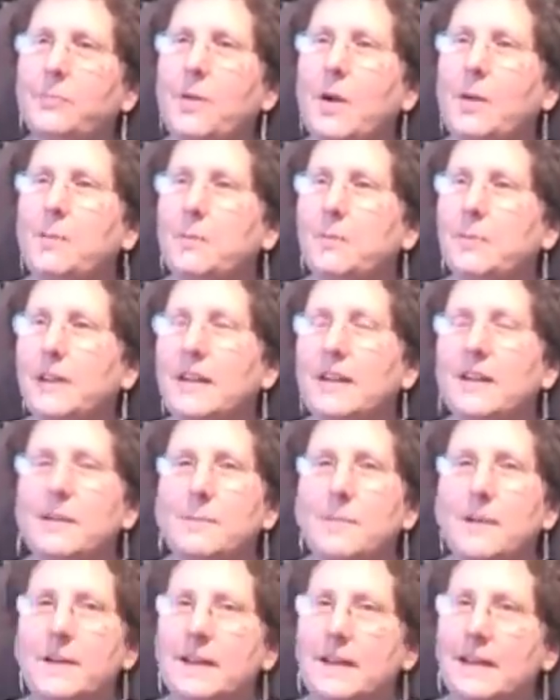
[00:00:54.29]
Probably
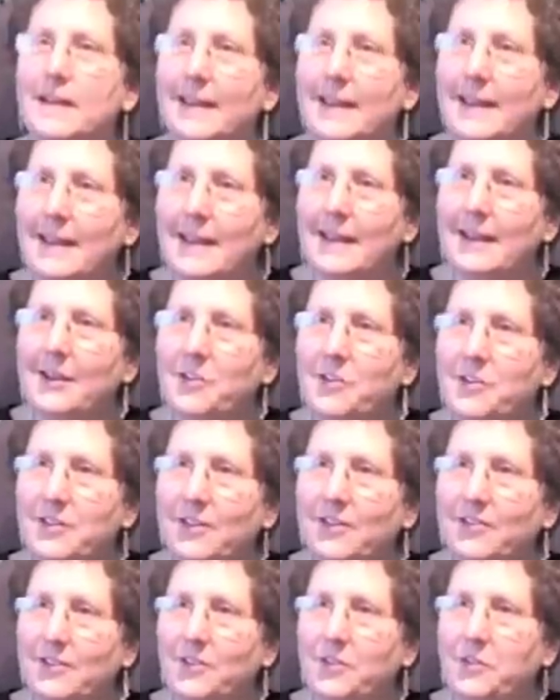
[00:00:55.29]
anybody hearing
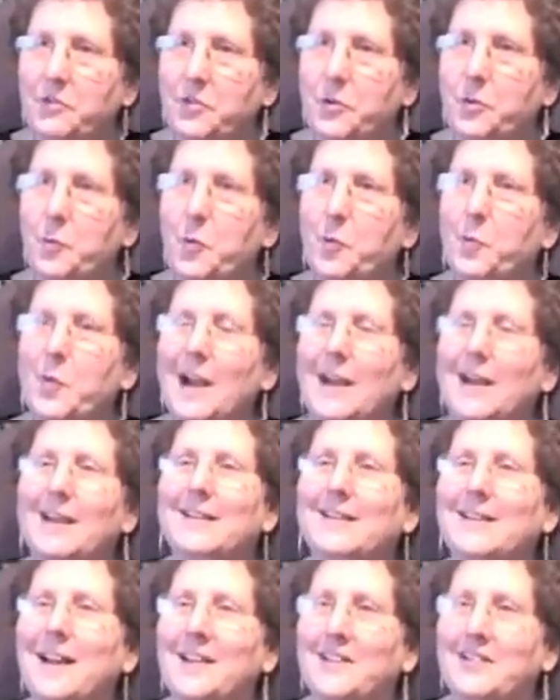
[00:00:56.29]
this interview will
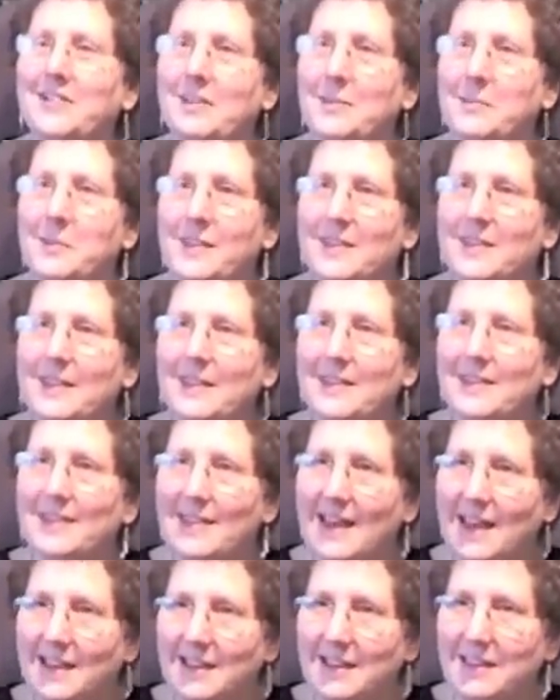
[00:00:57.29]
recognize them
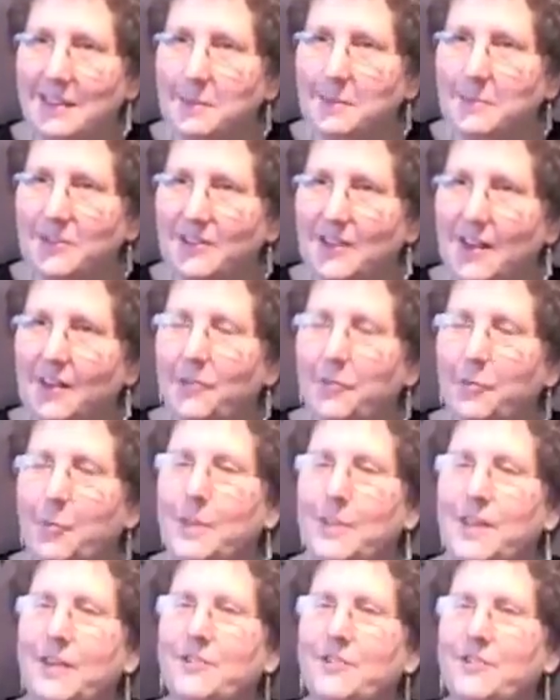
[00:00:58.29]
in themselves
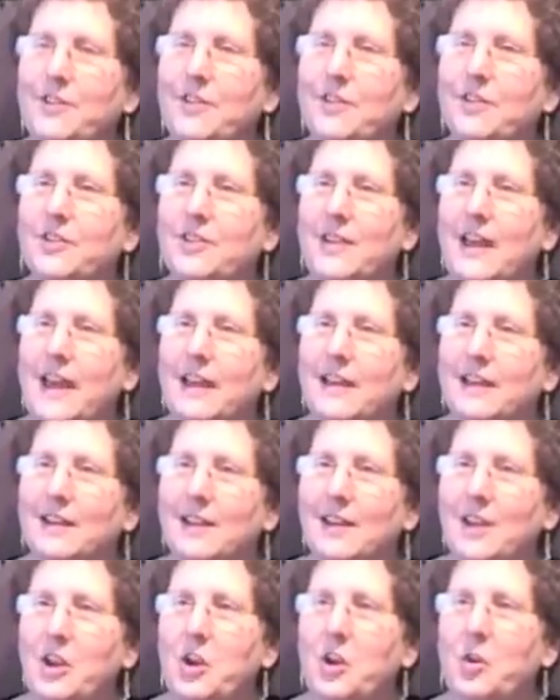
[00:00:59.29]
when they feel that
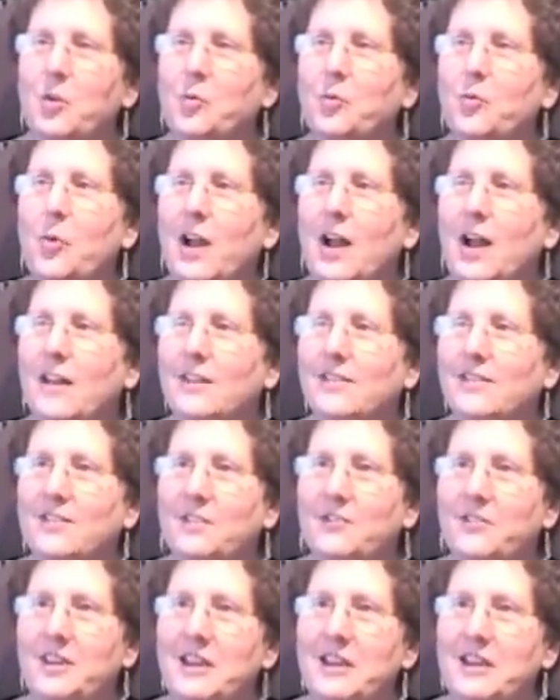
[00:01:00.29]
rise
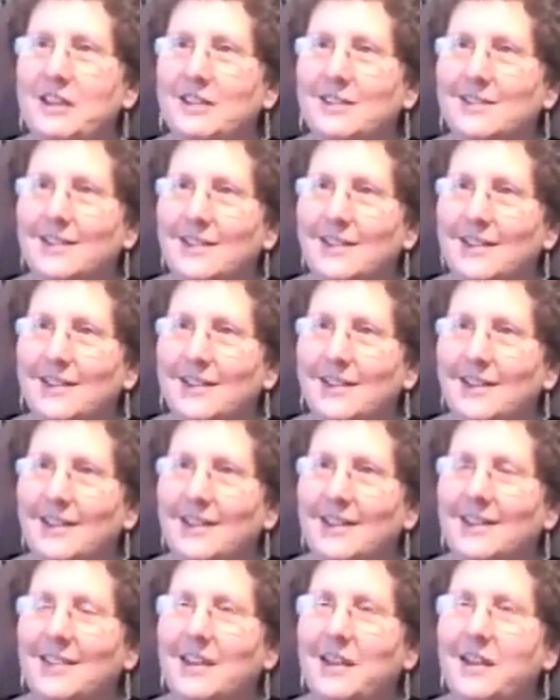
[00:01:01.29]
of heat
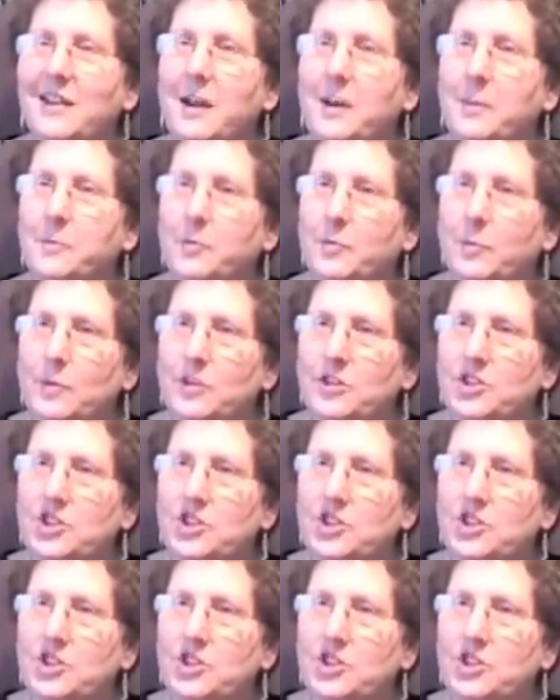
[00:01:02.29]
that comes with